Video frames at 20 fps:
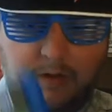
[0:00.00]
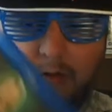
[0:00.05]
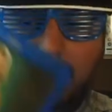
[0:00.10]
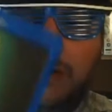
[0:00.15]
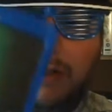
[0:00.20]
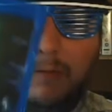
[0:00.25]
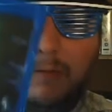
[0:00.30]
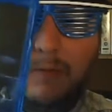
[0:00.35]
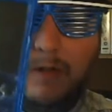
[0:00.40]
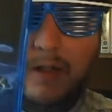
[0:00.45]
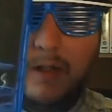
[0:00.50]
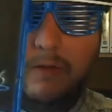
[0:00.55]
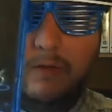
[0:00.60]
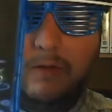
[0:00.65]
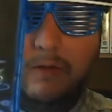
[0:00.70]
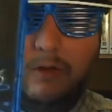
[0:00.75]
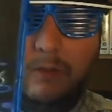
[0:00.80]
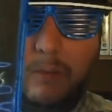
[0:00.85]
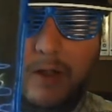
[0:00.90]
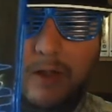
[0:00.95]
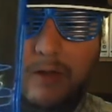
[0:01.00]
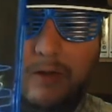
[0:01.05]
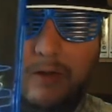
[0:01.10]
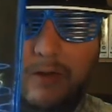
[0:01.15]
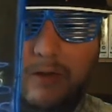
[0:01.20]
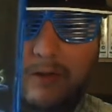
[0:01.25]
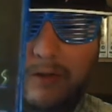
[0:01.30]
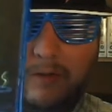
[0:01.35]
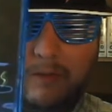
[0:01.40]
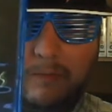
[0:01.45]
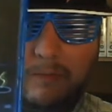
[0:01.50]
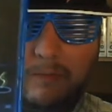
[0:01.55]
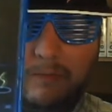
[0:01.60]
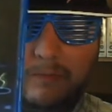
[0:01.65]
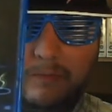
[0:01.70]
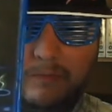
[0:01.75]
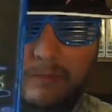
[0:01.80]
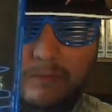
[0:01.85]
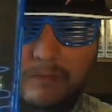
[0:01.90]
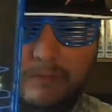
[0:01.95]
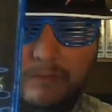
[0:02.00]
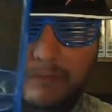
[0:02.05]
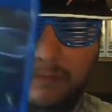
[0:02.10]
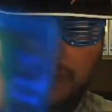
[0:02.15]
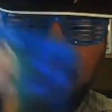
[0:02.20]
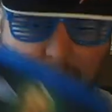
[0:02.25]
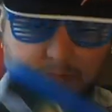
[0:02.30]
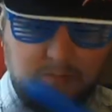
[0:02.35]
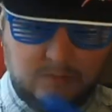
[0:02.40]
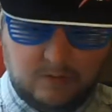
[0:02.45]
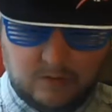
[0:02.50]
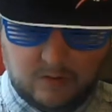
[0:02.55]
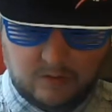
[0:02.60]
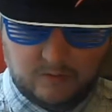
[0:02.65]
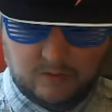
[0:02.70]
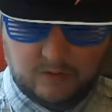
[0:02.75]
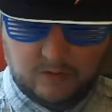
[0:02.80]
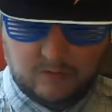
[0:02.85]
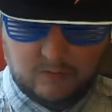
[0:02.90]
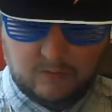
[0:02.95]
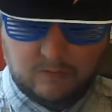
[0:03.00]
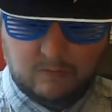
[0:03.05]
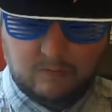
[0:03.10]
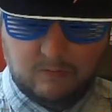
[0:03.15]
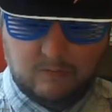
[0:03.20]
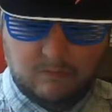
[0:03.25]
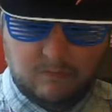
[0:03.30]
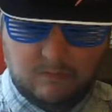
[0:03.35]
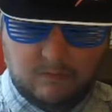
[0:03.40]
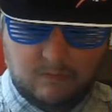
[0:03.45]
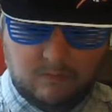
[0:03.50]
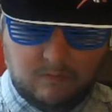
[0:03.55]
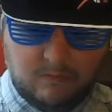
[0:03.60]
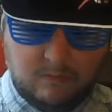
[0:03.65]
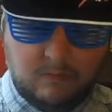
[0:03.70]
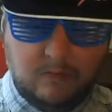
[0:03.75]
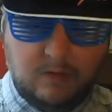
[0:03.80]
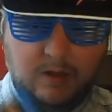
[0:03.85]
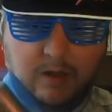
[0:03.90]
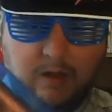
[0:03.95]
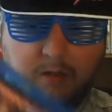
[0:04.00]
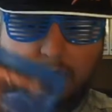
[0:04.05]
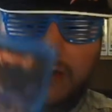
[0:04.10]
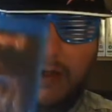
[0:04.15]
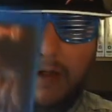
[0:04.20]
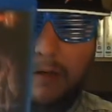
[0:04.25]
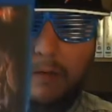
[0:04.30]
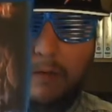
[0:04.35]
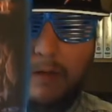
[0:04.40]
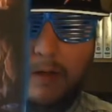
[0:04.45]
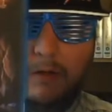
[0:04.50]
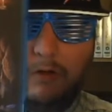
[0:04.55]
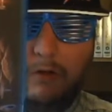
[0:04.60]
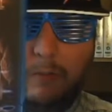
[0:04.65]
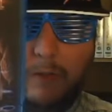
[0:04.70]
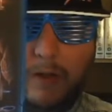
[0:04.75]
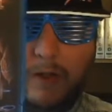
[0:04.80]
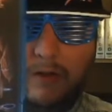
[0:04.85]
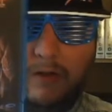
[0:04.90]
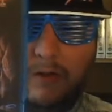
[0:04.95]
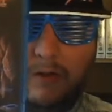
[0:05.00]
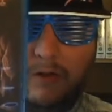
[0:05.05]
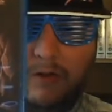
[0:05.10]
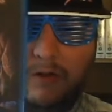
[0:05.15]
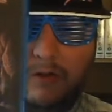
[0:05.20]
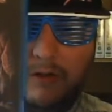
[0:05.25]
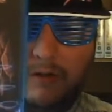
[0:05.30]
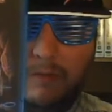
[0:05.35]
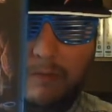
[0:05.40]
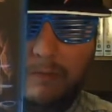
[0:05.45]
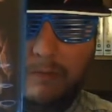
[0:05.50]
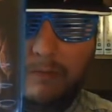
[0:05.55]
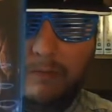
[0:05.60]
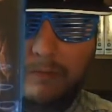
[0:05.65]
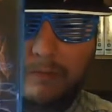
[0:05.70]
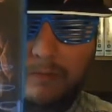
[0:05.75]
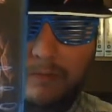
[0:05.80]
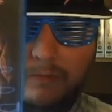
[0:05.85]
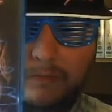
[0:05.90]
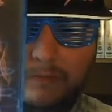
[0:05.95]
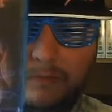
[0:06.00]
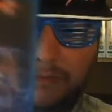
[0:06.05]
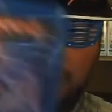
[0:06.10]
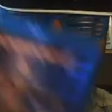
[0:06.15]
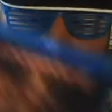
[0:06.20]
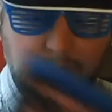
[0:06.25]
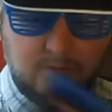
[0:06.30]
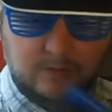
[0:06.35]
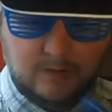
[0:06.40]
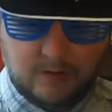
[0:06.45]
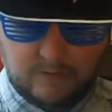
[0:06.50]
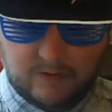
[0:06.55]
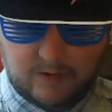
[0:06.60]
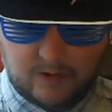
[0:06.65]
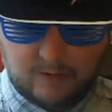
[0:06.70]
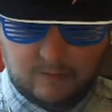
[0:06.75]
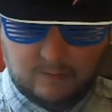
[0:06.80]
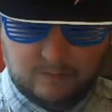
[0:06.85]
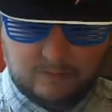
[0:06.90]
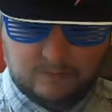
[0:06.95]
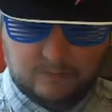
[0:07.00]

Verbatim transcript: Then we have Species, that's another good one. Add to that we have Species 2, that.